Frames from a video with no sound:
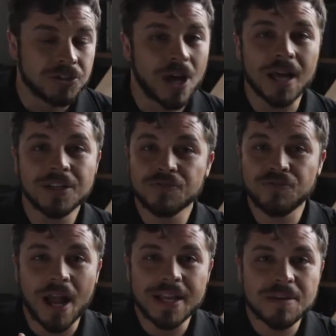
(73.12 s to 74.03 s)
Not
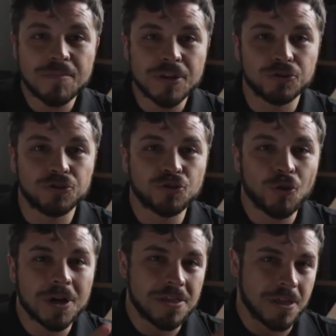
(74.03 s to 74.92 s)
inviting me to
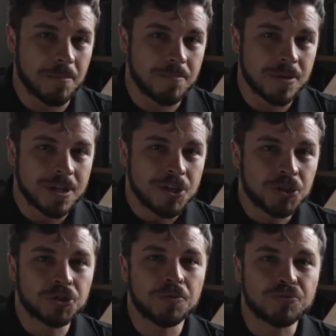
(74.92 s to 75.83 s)
join them
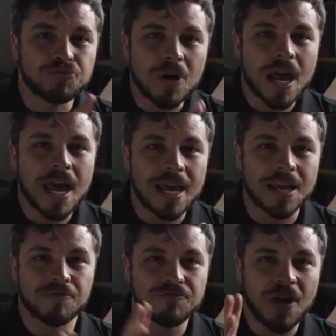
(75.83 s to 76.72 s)
to pray
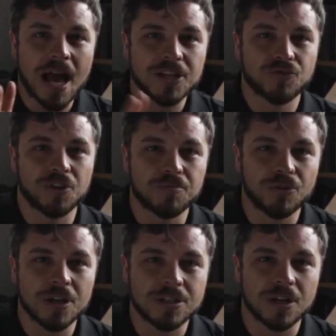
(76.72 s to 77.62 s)
and fast for the
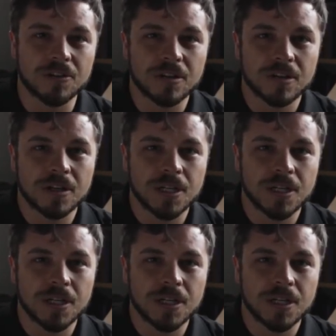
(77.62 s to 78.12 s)
president.